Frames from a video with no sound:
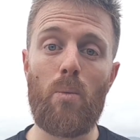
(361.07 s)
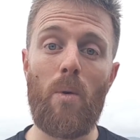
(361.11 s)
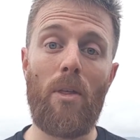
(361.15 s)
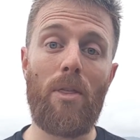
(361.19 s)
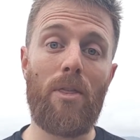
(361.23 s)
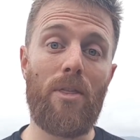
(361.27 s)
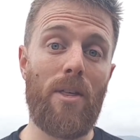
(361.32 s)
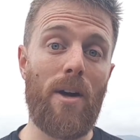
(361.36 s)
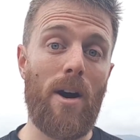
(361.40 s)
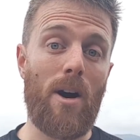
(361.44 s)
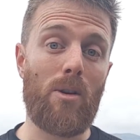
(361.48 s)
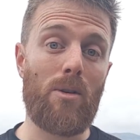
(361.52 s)

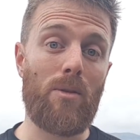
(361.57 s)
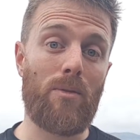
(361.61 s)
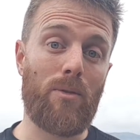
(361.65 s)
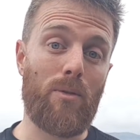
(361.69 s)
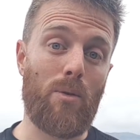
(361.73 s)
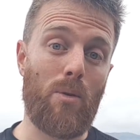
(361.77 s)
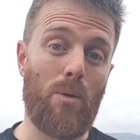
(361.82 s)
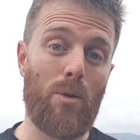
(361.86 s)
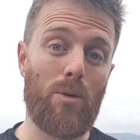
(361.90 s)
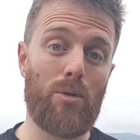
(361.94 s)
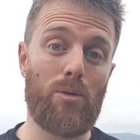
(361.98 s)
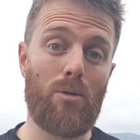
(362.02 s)
without, of
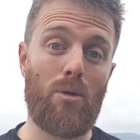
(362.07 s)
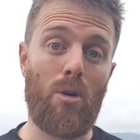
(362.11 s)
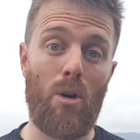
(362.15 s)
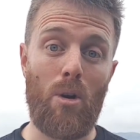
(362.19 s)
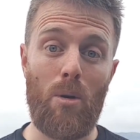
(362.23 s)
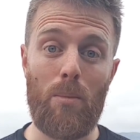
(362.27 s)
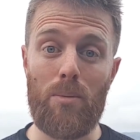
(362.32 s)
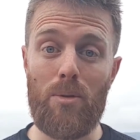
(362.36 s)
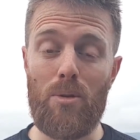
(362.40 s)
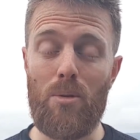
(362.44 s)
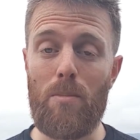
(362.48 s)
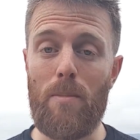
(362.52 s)
course,
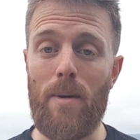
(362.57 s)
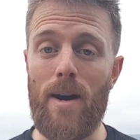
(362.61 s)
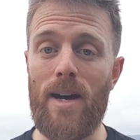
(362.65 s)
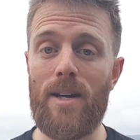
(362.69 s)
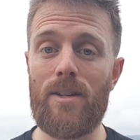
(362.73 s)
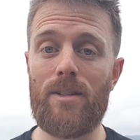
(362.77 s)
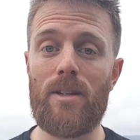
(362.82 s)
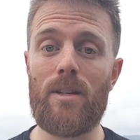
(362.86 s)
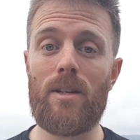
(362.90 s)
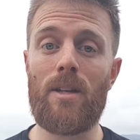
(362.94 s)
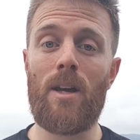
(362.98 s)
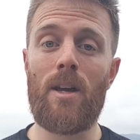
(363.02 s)

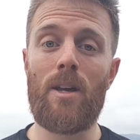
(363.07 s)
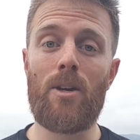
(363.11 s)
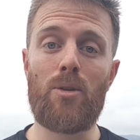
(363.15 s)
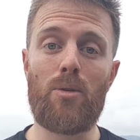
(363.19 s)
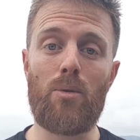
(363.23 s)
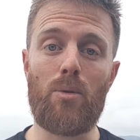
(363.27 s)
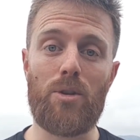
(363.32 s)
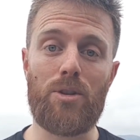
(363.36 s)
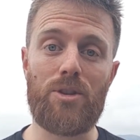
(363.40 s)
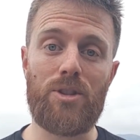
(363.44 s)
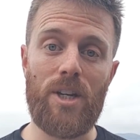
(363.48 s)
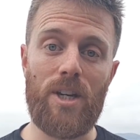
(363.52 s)
compromising
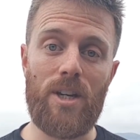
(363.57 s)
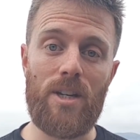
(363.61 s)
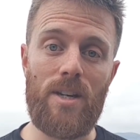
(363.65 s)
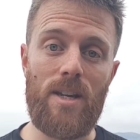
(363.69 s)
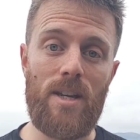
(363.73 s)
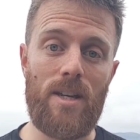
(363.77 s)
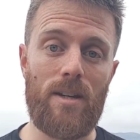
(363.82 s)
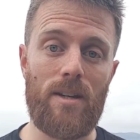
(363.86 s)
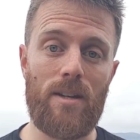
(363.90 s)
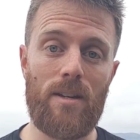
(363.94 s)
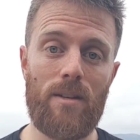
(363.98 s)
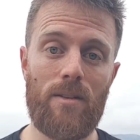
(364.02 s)
your
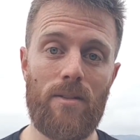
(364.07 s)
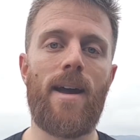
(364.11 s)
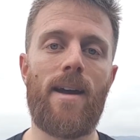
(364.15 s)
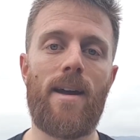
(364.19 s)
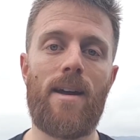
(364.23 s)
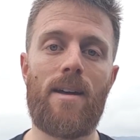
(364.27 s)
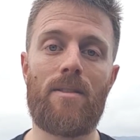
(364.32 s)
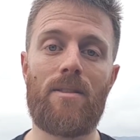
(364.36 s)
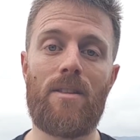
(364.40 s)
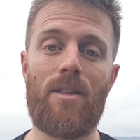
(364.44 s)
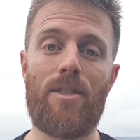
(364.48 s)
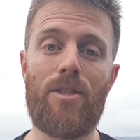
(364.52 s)
technique.
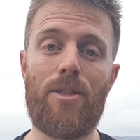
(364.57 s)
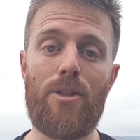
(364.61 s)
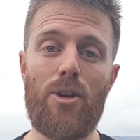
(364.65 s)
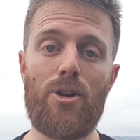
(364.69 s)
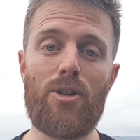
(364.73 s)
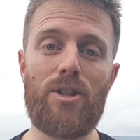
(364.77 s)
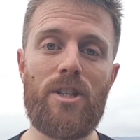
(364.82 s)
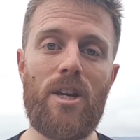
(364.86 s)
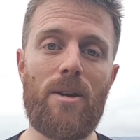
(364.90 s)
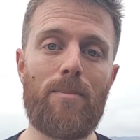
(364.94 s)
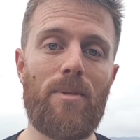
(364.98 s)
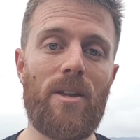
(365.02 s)
And the
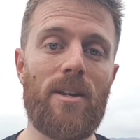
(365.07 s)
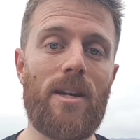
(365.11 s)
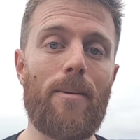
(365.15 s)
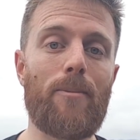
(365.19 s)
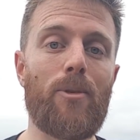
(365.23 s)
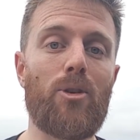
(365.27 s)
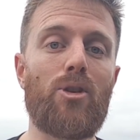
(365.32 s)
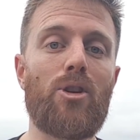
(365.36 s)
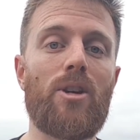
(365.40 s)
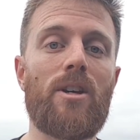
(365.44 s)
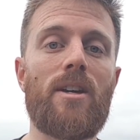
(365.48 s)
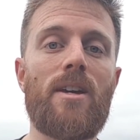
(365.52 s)
third tip that I'm
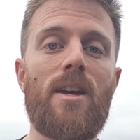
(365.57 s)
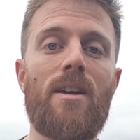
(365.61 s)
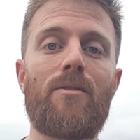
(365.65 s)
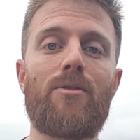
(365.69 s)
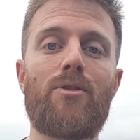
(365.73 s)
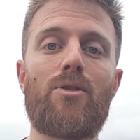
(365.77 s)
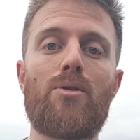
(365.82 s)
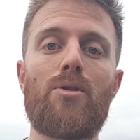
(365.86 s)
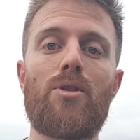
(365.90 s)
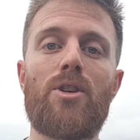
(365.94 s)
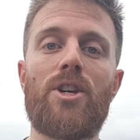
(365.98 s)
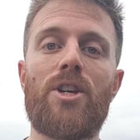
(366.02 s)
going to give
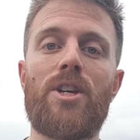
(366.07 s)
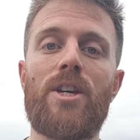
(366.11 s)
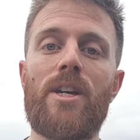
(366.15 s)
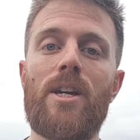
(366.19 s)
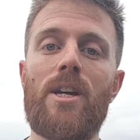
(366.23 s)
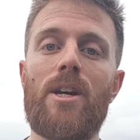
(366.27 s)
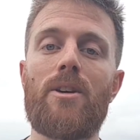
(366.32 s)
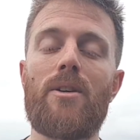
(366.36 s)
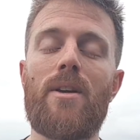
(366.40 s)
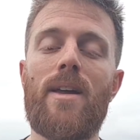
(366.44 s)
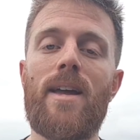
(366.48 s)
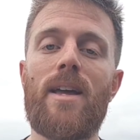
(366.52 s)
you
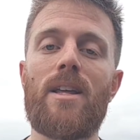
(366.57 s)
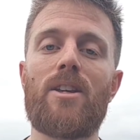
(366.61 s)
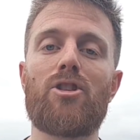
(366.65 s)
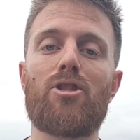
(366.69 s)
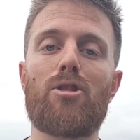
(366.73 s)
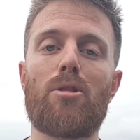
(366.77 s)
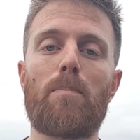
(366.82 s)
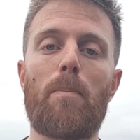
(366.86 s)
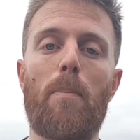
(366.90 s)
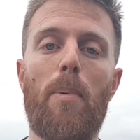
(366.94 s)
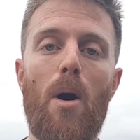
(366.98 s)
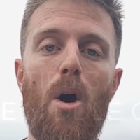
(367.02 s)
here
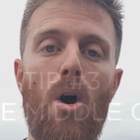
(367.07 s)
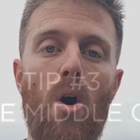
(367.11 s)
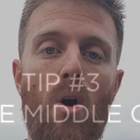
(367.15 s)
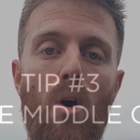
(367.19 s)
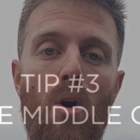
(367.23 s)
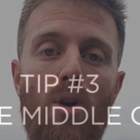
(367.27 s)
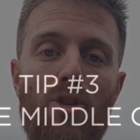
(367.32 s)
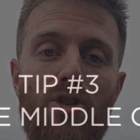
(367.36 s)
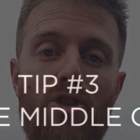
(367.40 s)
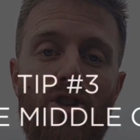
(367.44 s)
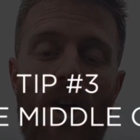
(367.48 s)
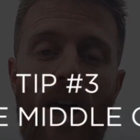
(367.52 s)
is
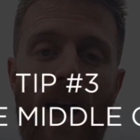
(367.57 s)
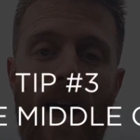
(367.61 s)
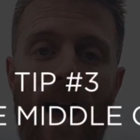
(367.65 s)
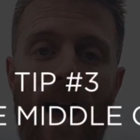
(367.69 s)
pause